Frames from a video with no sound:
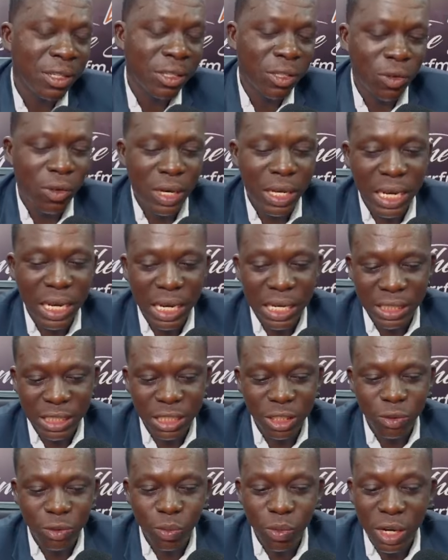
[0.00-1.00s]
So they
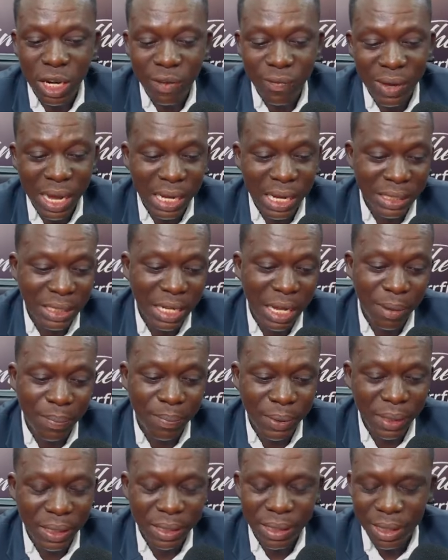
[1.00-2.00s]
listen to whatever has
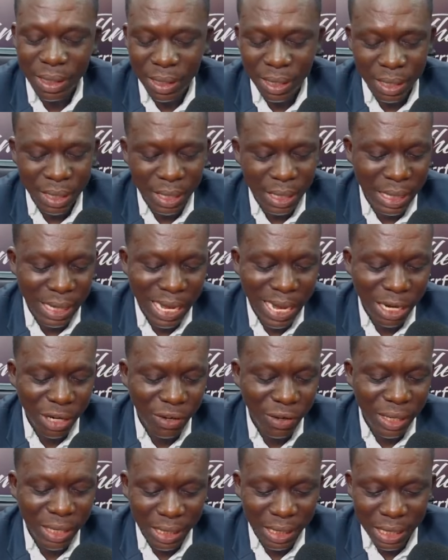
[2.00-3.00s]
happened, and at the
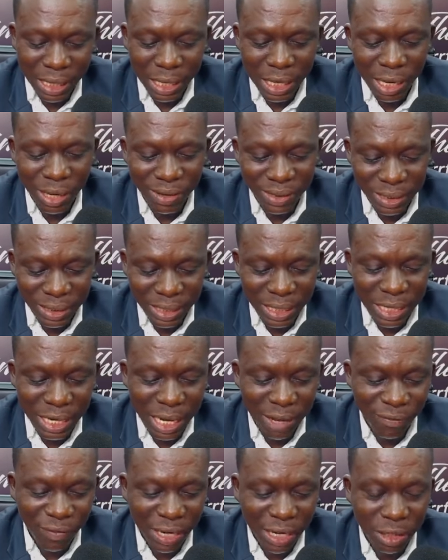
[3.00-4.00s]
end of the day, they return
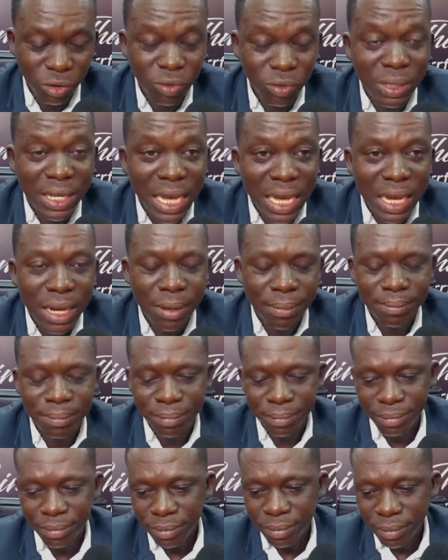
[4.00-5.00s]
their verdict. Today,
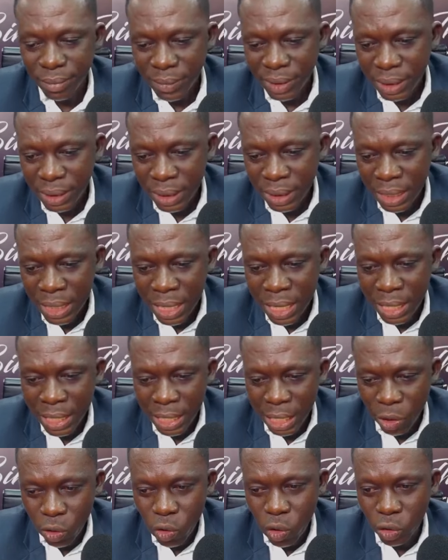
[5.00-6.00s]

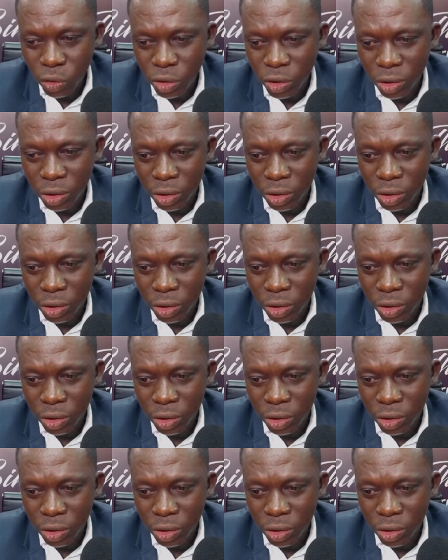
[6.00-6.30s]
the court,